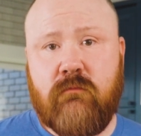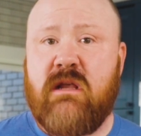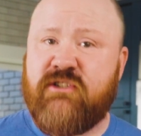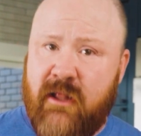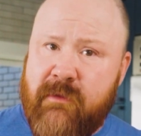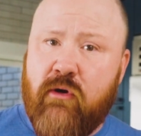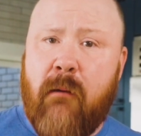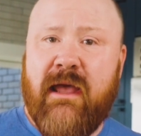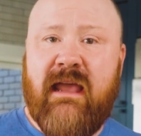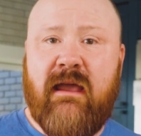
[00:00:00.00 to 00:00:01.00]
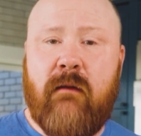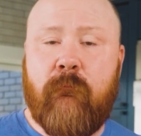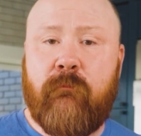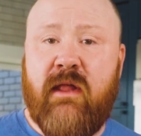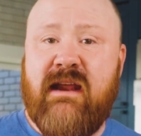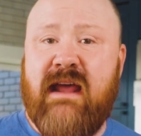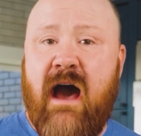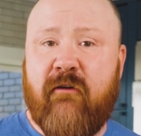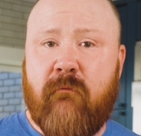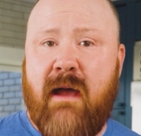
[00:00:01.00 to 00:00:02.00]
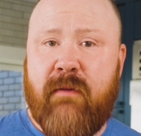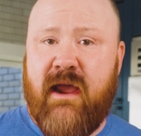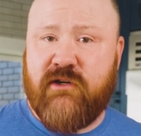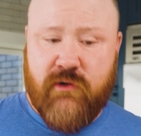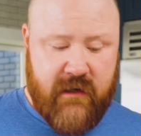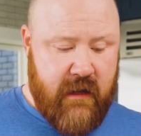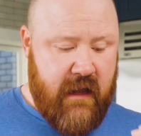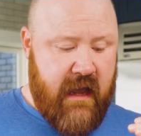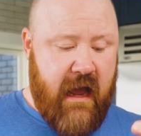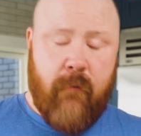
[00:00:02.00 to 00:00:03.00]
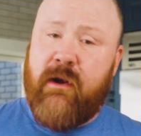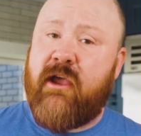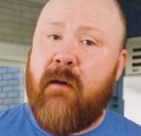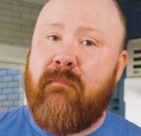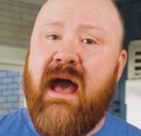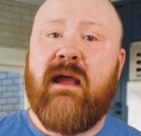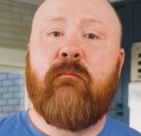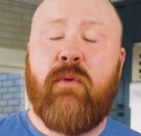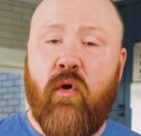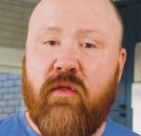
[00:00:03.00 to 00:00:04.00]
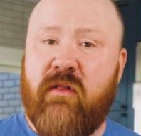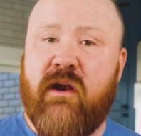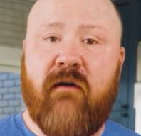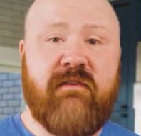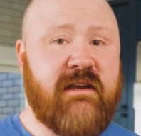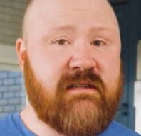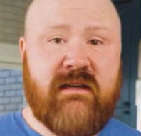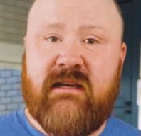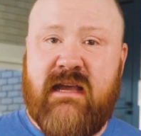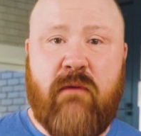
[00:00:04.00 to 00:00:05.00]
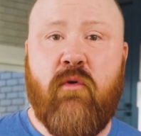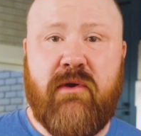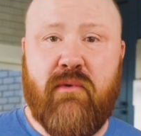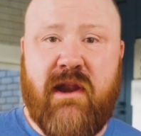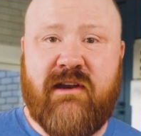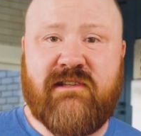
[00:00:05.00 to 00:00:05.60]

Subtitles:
So let me grab a plate out of my pantry. I'm going to come back, pull the lid off this, and we'll be ready to